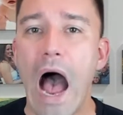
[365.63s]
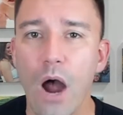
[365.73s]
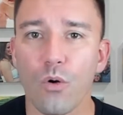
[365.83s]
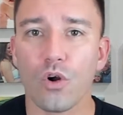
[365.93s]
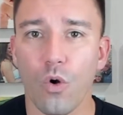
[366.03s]

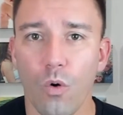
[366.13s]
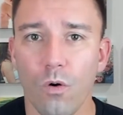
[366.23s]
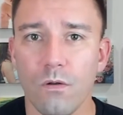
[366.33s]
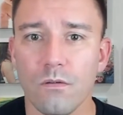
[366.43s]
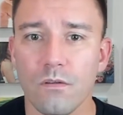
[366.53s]
Our
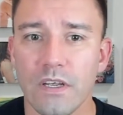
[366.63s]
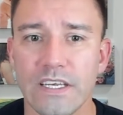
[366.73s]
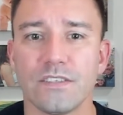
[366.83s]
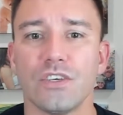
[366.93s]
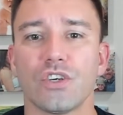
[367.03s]
goal
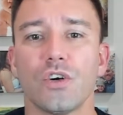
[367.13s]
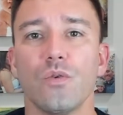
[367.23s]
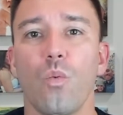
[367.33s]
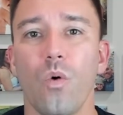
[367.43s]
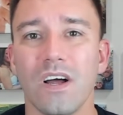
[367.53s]
is to
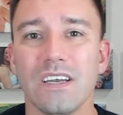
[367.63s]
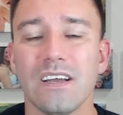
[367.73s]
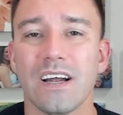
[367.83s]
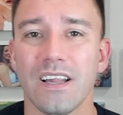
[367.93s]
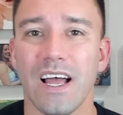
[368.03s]
turn
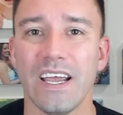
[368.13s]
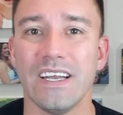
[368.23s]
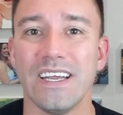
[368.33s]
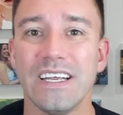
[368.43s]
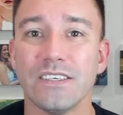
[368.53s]
one
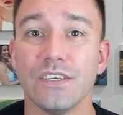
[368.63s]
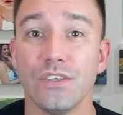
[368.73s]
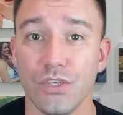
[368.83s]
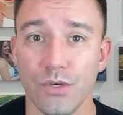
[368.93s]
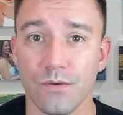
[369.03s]
client into
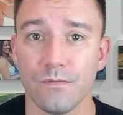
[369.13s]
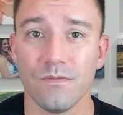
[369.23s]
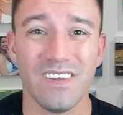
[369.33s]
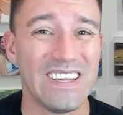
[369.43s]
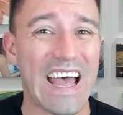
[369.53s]
two.
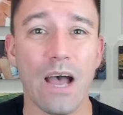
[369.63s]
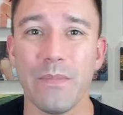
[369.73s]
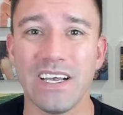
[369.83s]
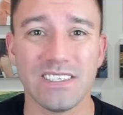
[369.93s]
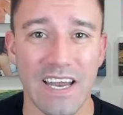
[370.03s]

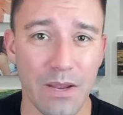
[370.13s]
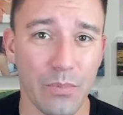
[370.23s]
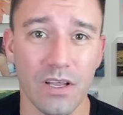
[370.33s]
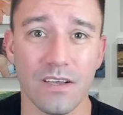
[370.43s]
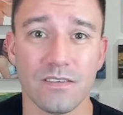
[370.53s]
That makes an A
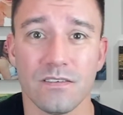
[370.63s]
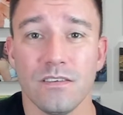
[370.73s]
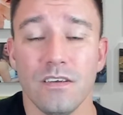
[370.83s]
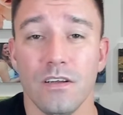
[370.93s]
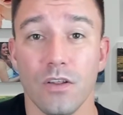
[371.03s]

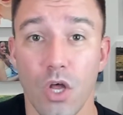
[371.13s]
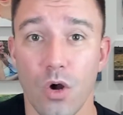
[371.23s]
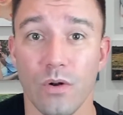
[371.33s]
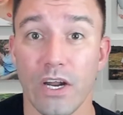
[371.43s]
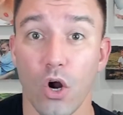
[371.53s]
plus
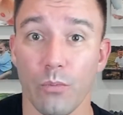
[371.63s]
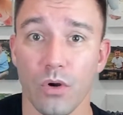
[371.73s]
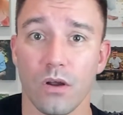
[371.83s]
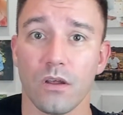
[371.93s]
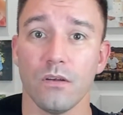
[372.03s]
loan in our
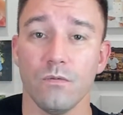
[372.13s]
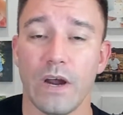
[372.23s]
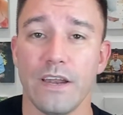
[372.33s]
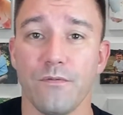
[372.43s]
book, right?